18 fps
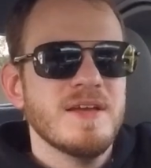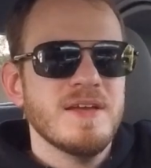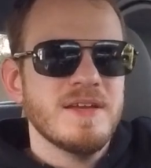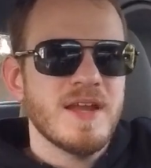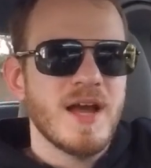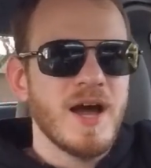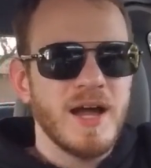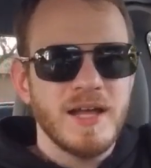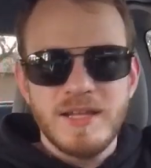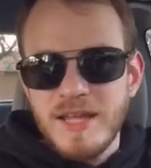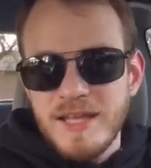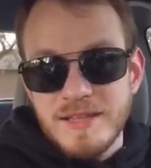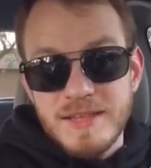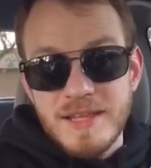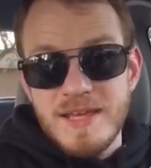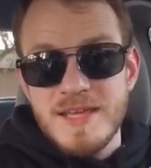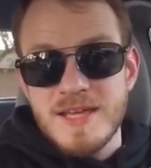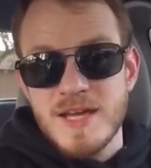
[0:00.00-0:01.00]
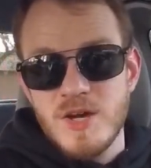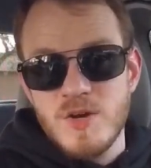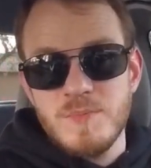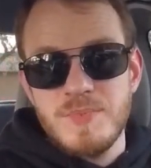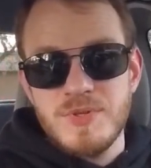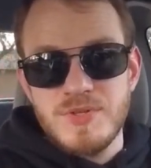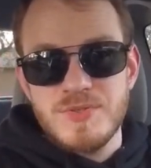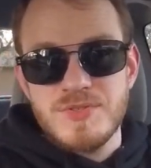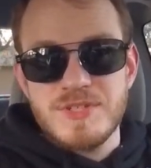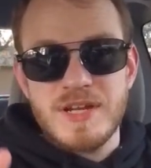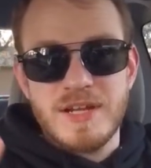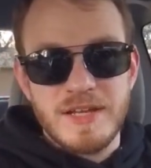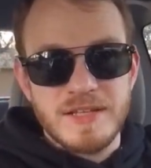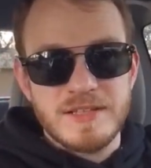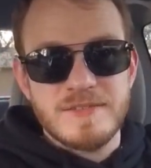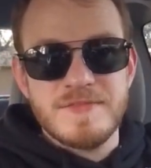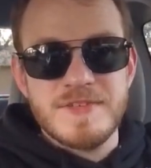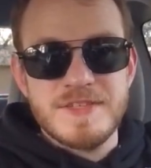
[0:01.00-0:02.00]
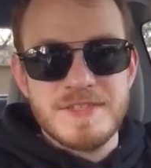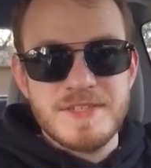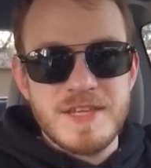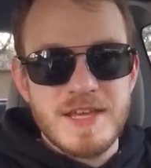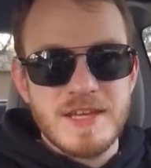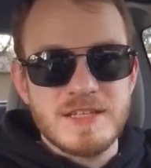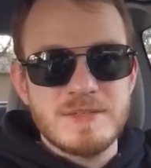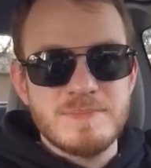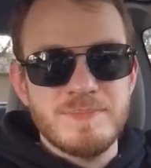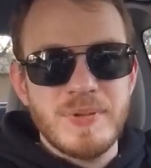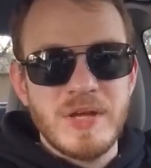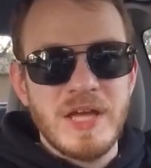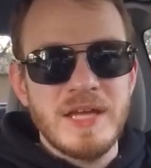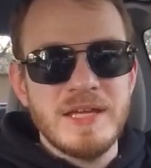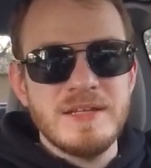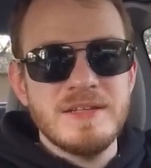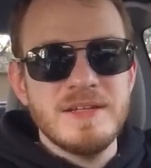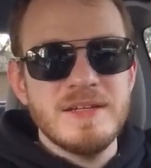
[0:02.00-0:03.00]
Now, I like the EcoBoost and I like the V6, but